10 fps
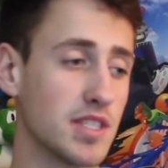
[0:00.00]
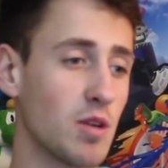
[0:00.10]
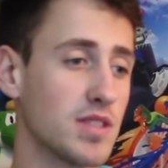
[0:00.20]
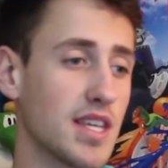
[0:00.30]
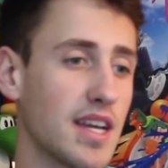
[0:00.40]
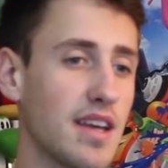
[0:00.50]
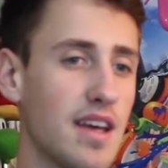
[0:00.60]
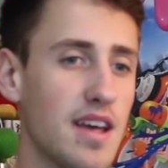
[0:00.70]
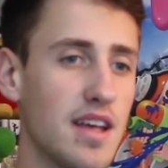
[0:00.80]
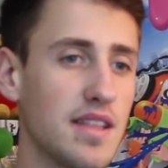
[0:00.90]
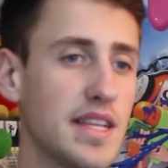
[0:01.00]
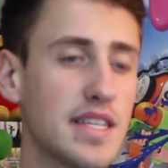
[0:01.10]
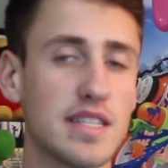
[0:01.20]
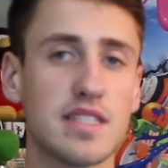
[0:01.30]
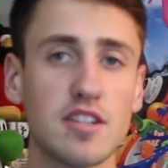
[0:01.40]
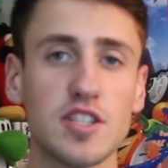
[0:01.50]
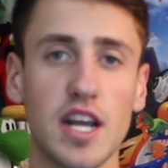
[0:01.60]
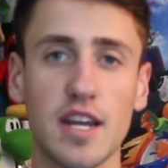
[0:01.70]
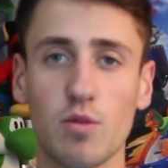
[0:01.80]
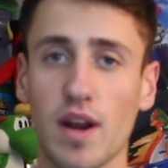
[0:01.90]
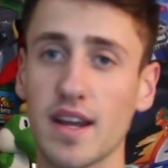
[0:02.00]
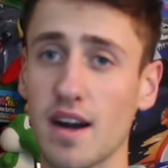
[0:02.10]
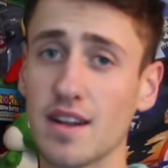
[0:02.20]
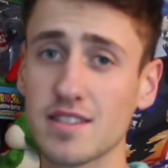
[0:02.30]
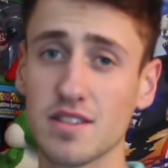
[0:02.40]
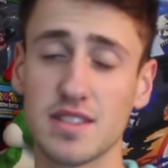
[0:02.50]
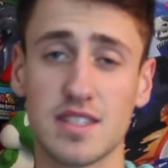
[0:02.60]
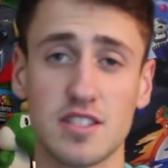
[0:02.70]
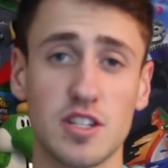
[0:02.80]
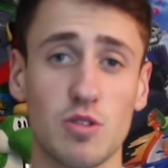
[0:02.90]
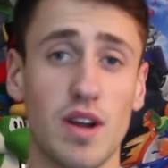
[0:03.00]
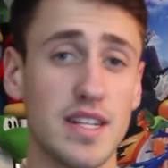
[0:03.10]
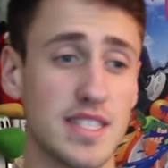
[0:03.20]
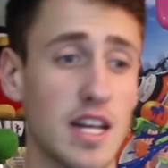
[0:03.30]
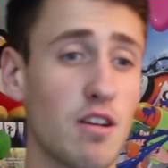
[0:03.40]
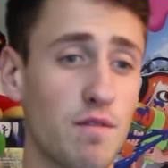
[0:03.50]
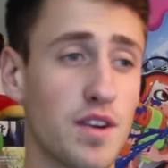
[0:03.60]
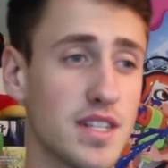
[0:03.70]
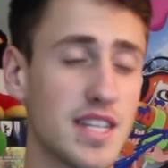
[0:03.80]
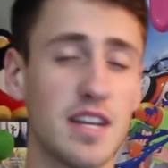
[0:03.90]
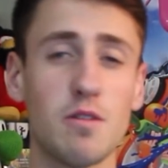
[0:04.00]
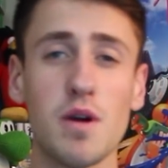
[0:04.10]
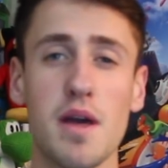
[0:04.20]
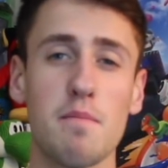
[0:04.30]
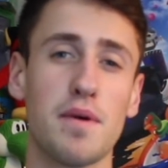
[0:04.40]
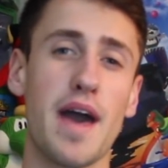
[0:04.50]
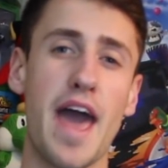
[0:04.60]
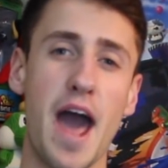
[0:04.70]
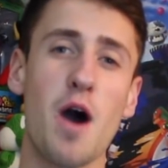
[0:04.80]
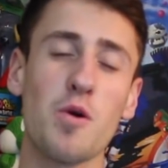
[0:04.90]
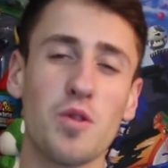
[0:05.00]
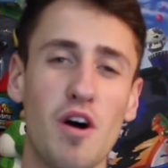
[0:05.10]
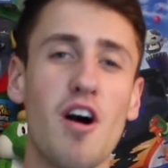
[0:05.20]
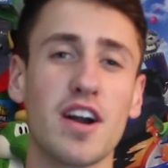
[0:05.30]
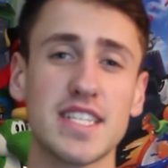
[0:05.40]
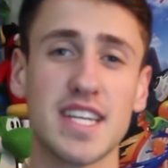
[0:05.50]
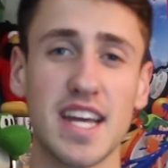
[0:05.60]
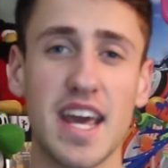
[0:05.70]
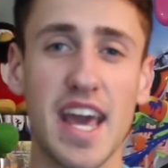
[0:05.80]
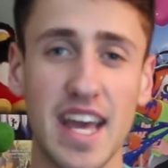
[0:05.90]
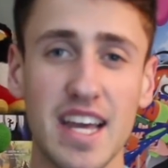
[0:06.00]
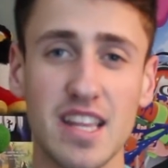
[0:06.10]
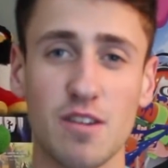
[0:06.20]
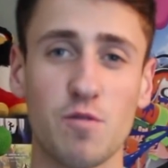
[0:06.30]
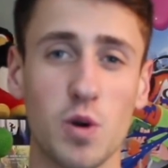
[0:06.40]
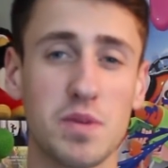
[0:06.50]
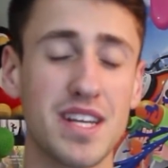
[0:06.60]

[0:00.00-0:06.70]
So it's like, this is such a great console and such a great seller for Nintendo, but how long is it going to hang in there for?